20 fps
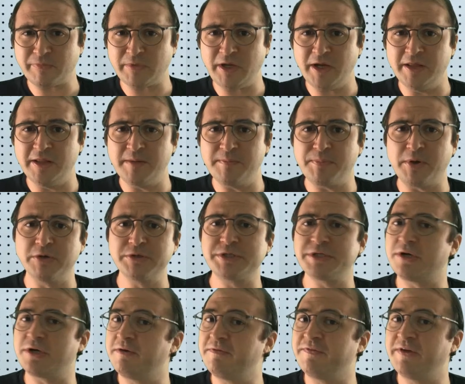and then post
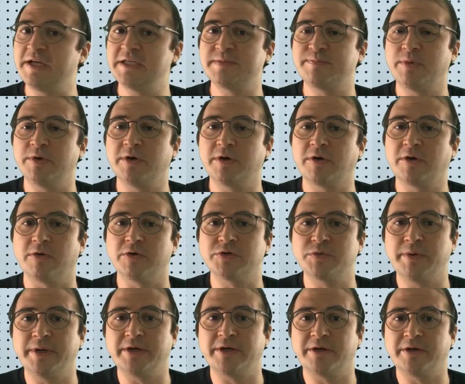it on Facebook or
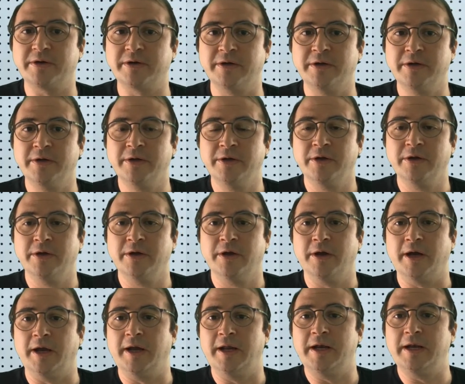Twitter
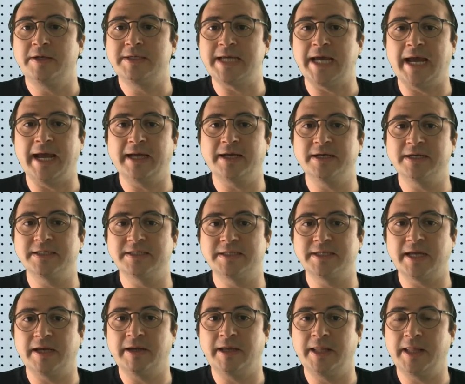and tag
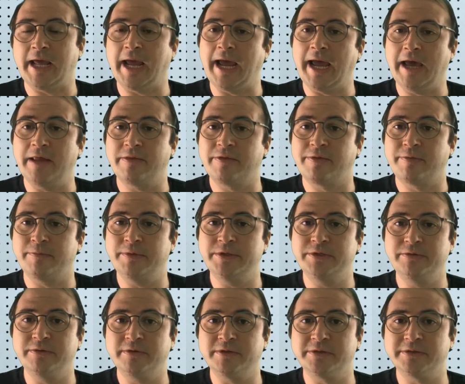us at three
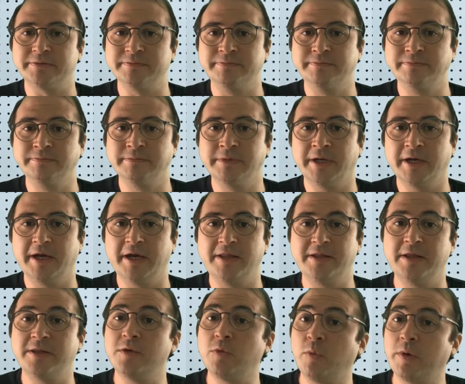doodler, and
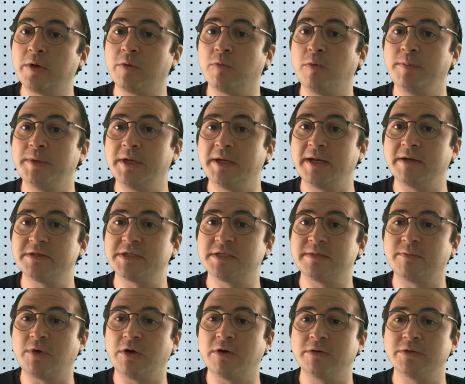then the winner will be announced
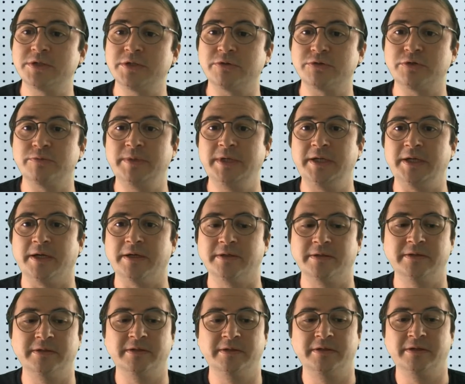tomorrow on social media.
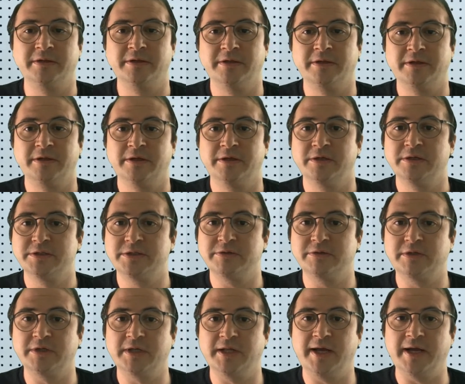So
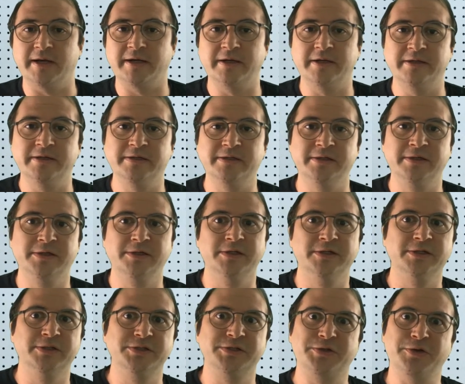good luck.
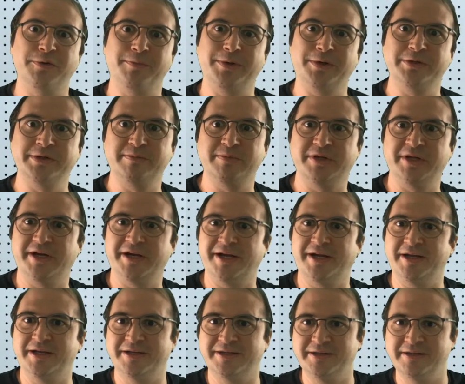So Build and Play.
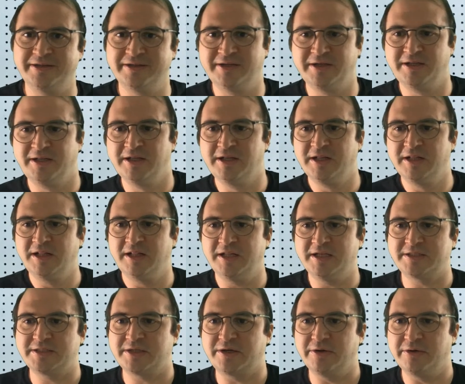
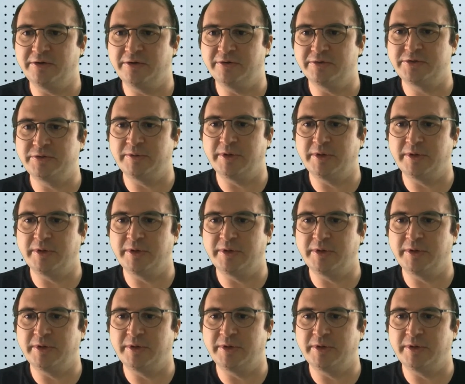Let's go to